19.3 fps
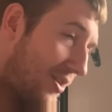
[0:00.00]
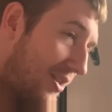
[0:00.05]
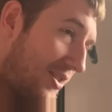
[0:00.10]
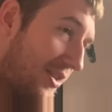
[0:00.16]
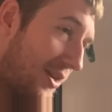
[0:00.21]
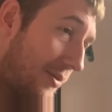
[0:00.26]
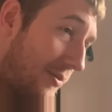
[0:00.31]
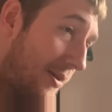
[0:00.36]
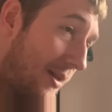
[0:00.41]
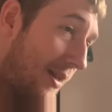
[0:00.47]

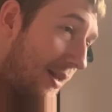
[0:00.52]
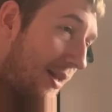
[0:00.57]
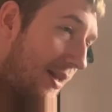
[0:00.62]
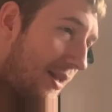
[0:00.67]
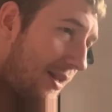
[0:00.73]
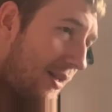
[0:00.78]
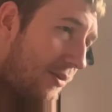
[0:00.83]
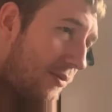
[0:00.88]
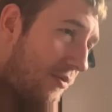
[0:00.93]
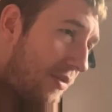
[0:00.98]
So
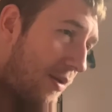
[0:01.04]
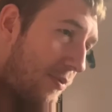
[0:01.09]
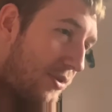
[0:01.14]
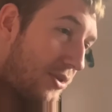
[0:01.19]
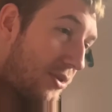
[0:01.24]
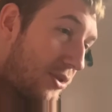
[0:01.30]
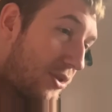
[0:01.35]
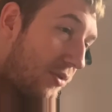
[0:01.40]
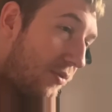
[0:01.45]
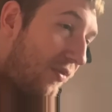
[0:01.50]
with that
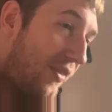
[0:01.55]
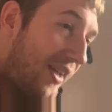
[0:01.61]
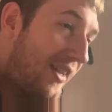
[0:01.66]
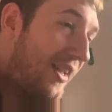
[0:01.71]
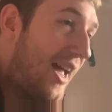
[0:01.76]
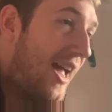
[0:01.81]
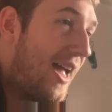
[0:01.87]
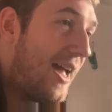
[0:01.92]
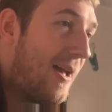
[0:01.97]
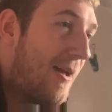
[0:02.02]
production thing,
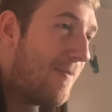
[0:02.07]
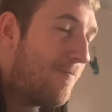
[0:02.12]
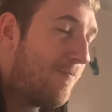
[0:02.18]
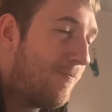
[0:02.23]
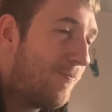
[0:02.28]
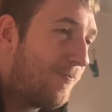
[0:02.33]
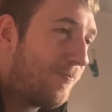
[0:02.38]
um,